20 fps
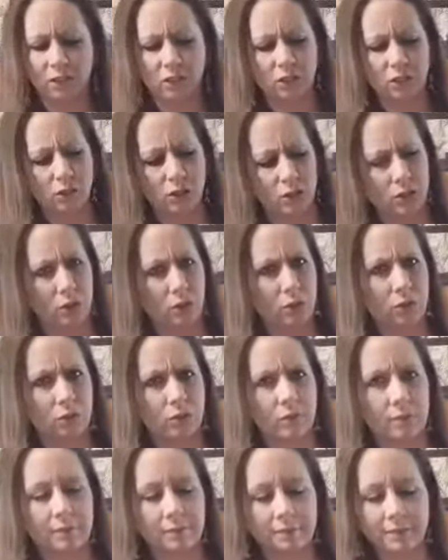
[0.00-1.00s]
to do.
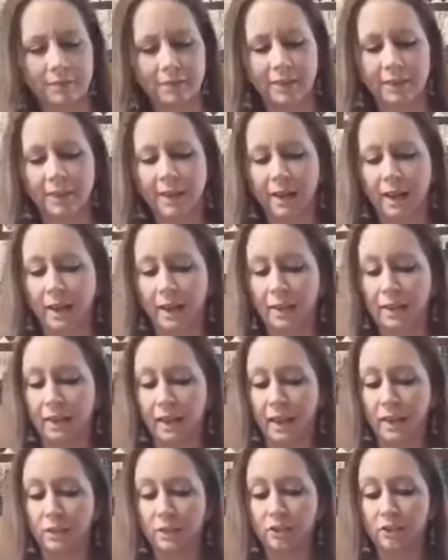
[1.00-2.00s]
A
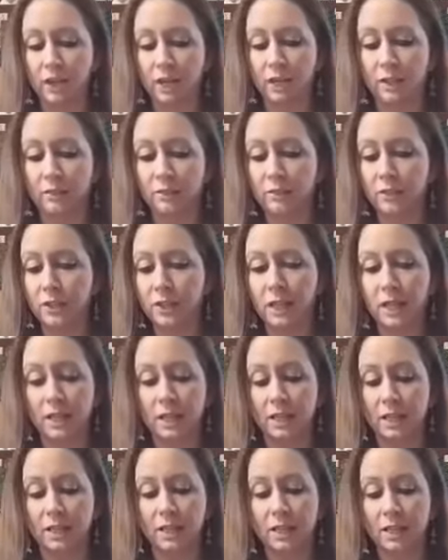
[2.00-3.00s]
nice shade of
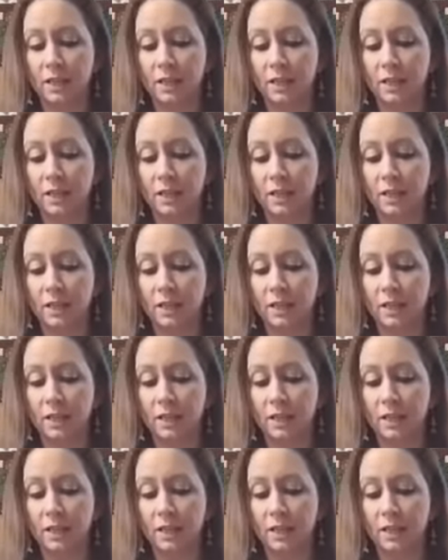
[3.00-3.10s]
green